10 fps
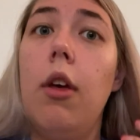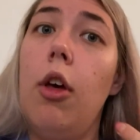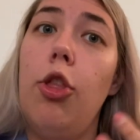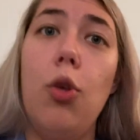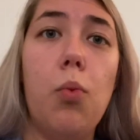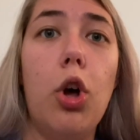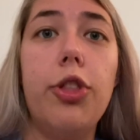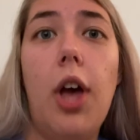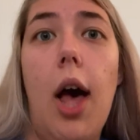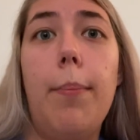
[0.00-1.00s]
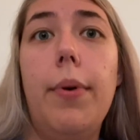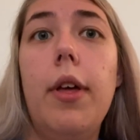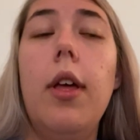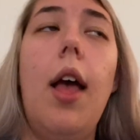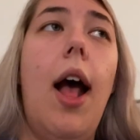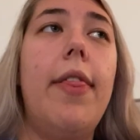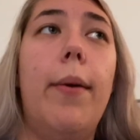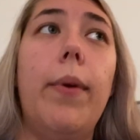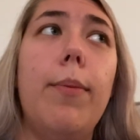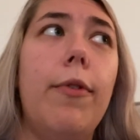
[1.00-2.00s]
the World Cup, and then
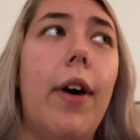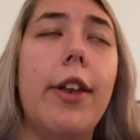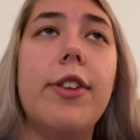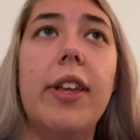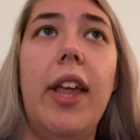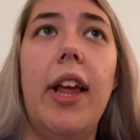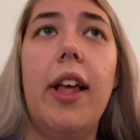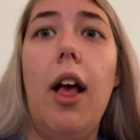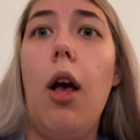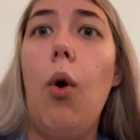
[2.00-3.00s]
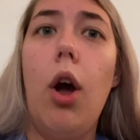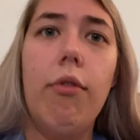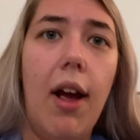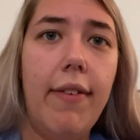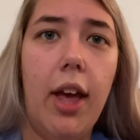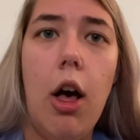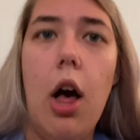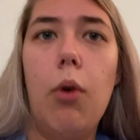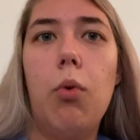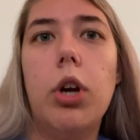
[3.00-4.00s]
we move on to like arriving at
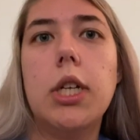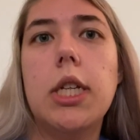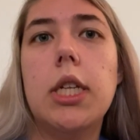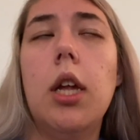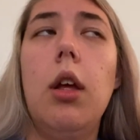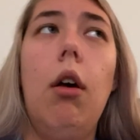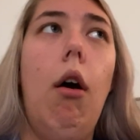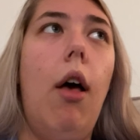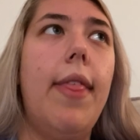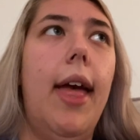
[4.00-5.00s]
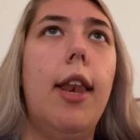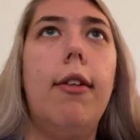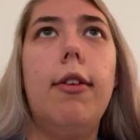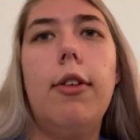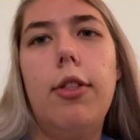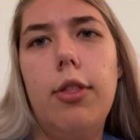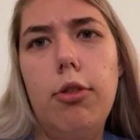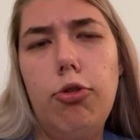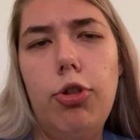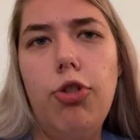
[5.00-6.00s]
Hogwarts, and then
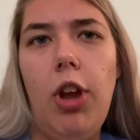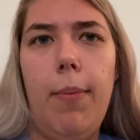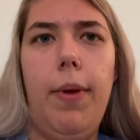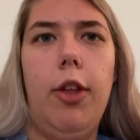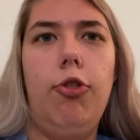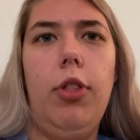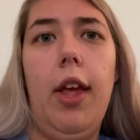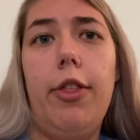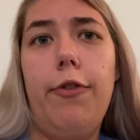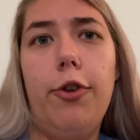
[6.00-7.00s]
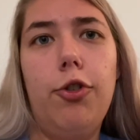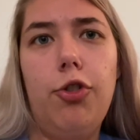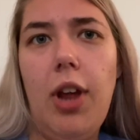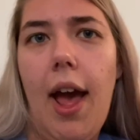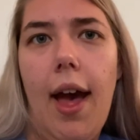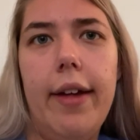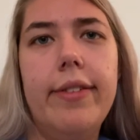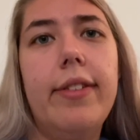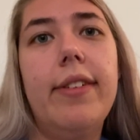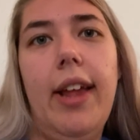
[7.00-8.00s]
the champion, like the first
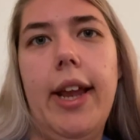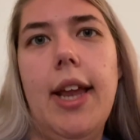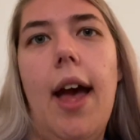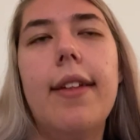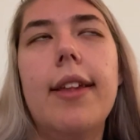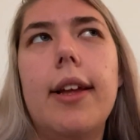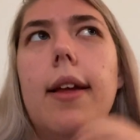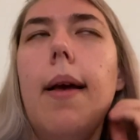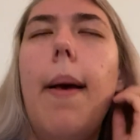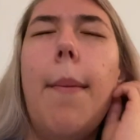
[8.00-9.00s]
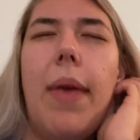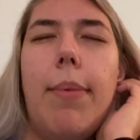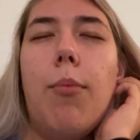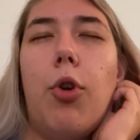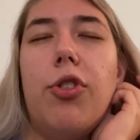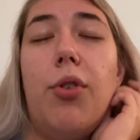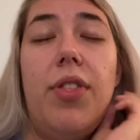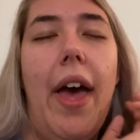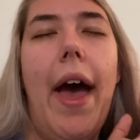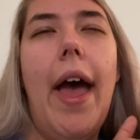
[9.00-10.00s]
task, the second task, like maybe more so
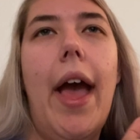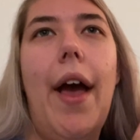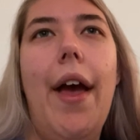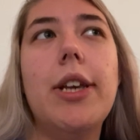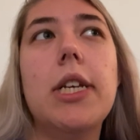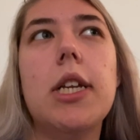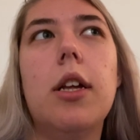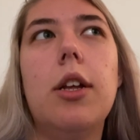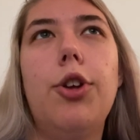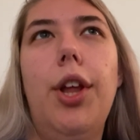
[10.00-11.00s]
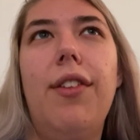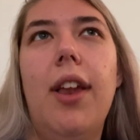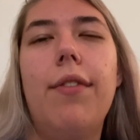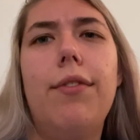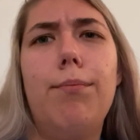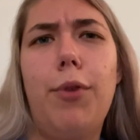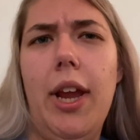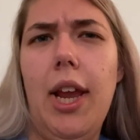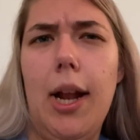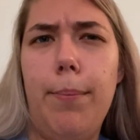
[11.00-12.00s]
that, and instead of
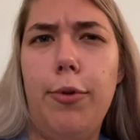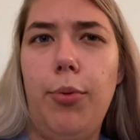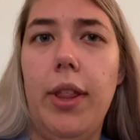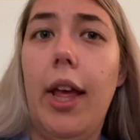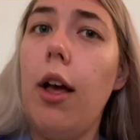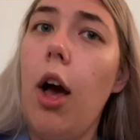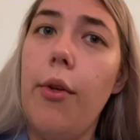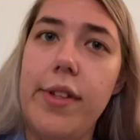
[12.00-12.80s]
breaking it up between like, oh,